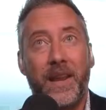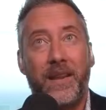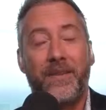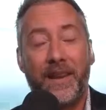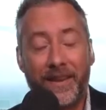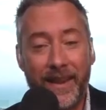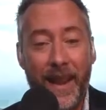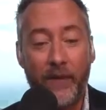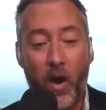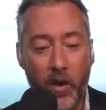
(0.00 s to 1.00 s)
Yeah, they
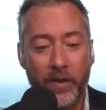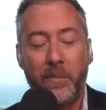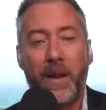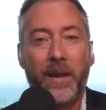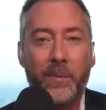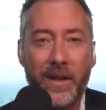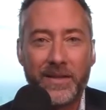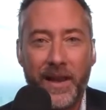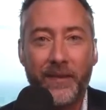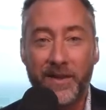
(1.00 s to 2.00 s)
have all the money
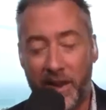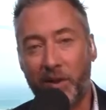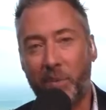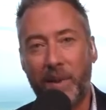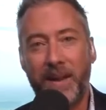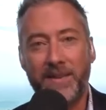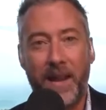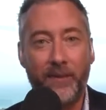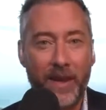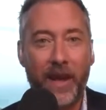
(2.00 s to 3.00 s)
because they have the central banks, they
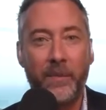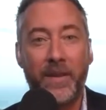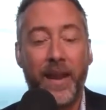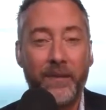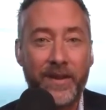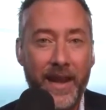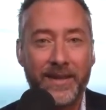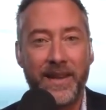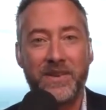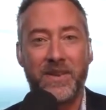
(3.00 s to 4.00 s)
have the government, they have the
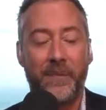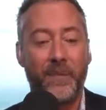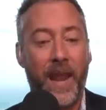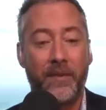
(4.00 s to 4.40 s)
taxation.